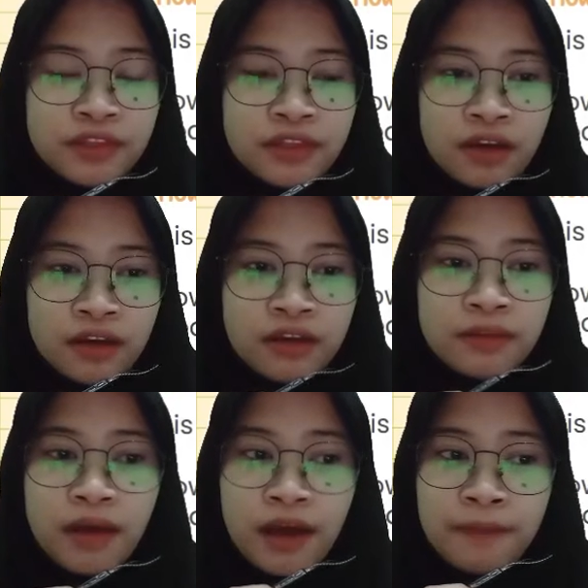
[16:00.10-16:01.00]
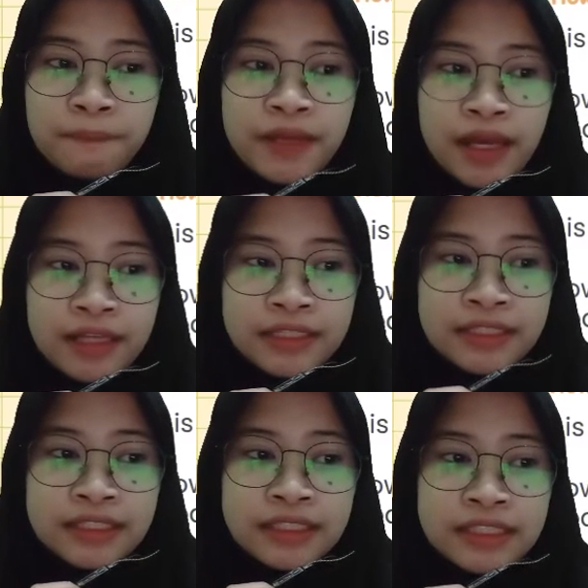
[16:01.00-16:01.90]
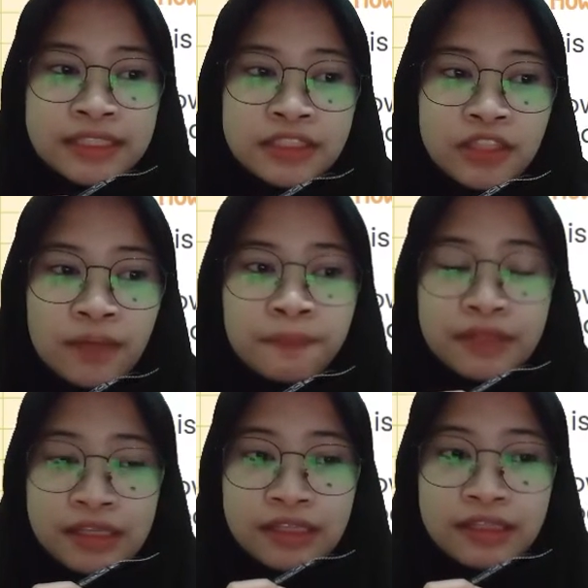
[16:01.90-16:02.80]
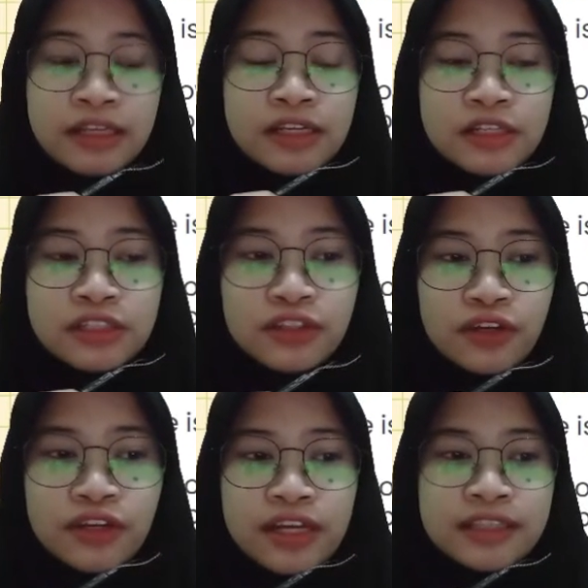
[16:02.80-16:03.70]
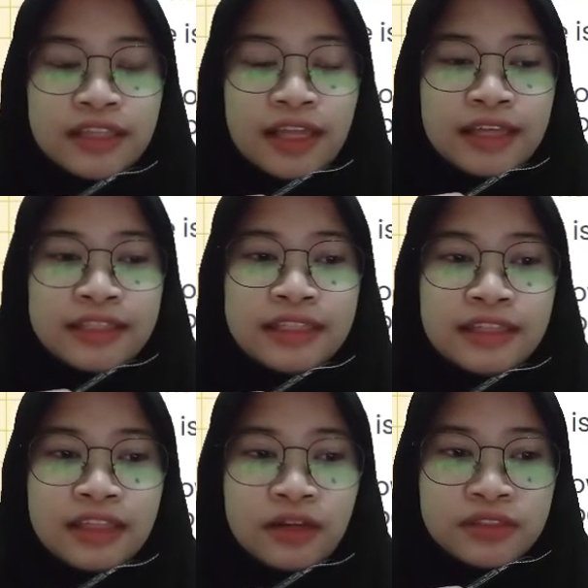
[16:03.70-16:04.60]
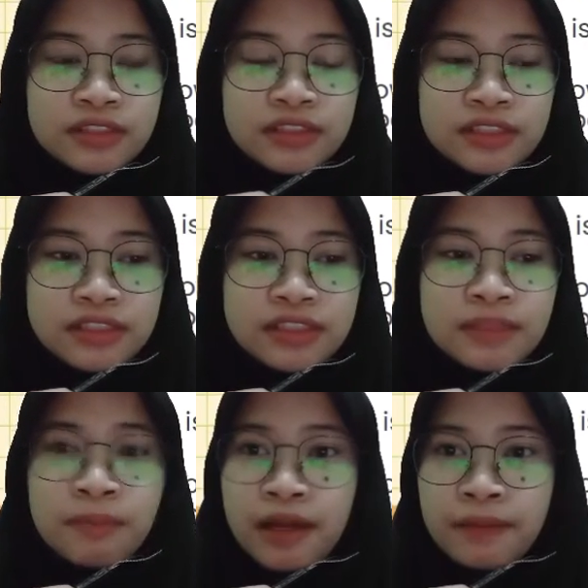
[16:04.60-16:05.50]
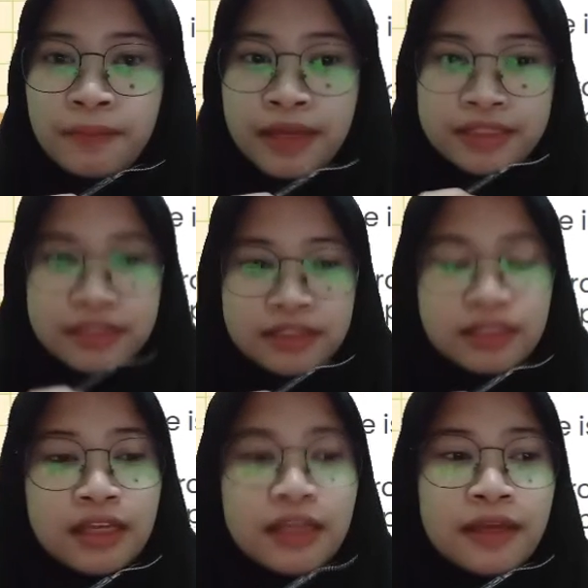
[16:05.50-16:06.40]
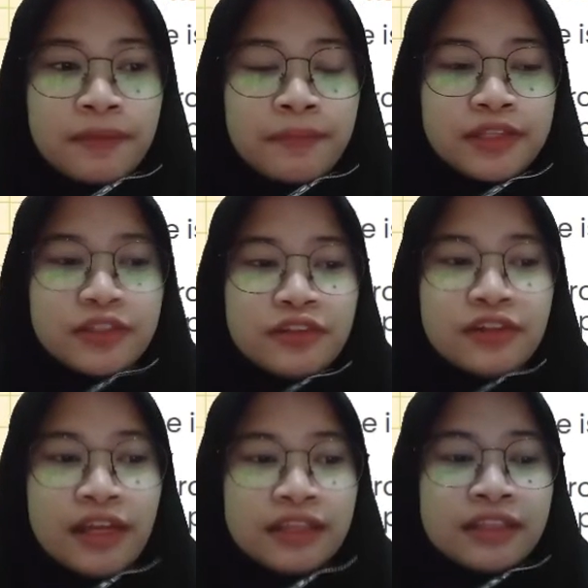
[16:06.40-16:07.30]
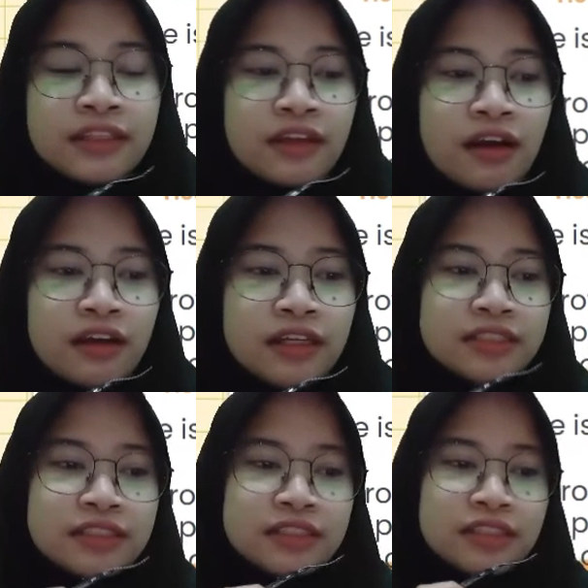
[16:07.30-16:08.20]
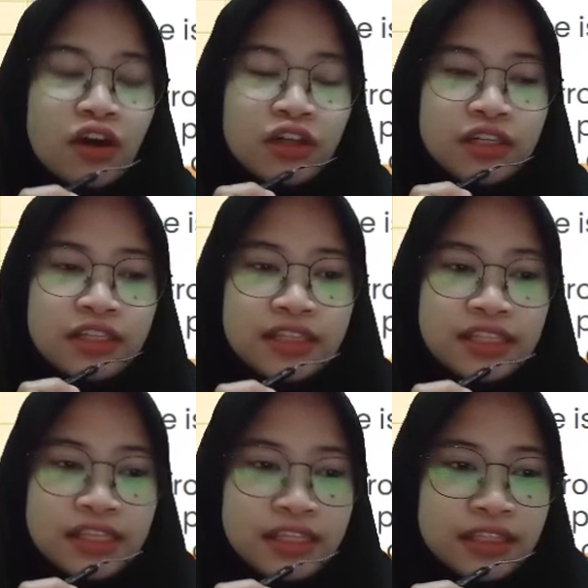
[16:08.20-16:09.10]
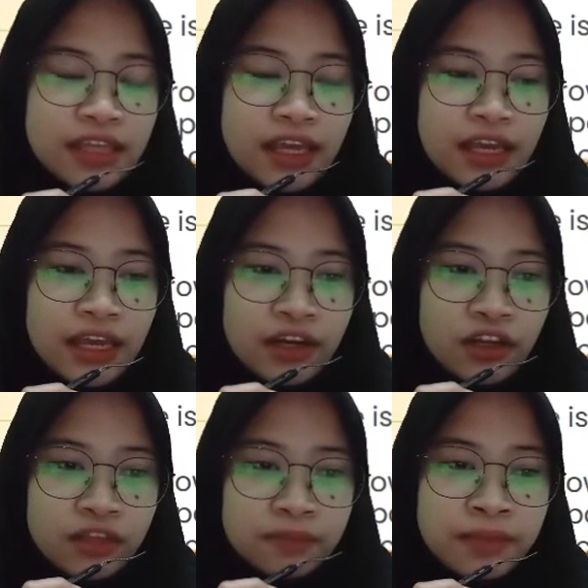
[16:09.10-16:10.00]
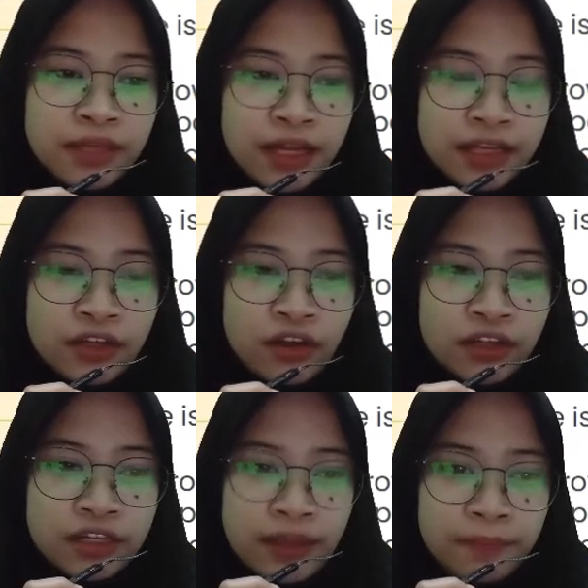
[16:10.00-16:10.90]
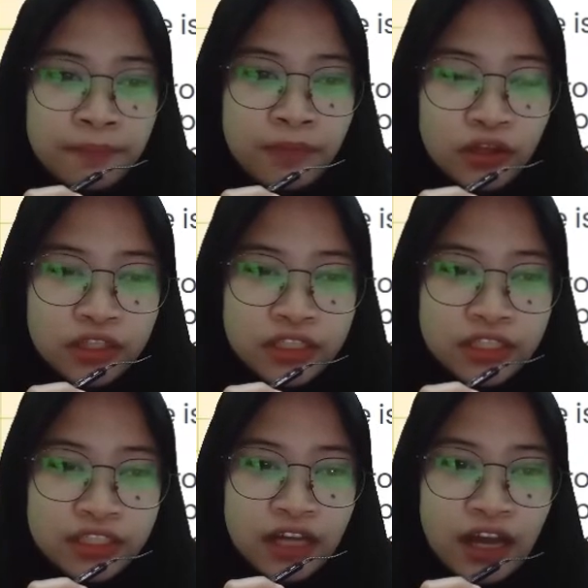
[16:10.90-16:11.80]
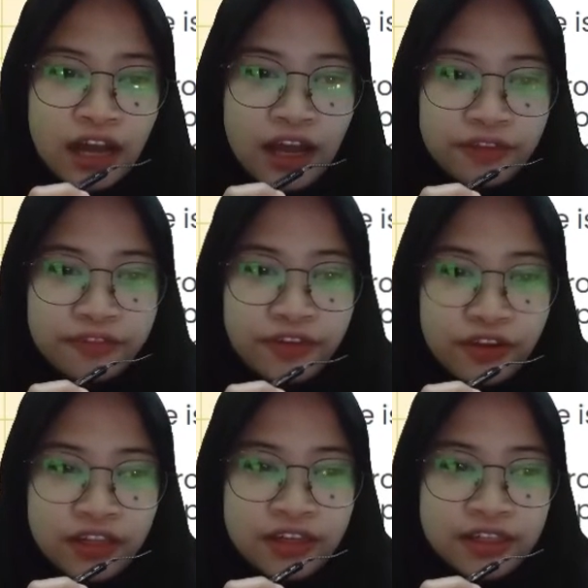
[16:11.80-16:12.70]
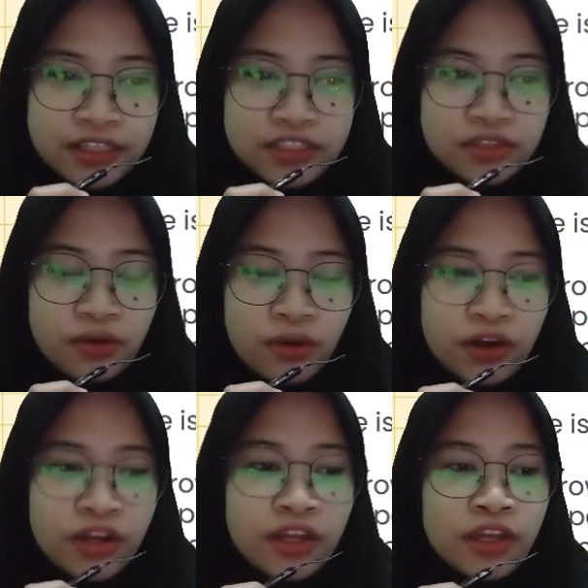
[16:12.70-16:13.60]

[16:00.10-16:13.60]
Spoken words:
the tongue up behind the top teeth so that it lightly touches the bottom edge. Make sure that the tongue is on the teeth and not behind them on the alveolar ridge, or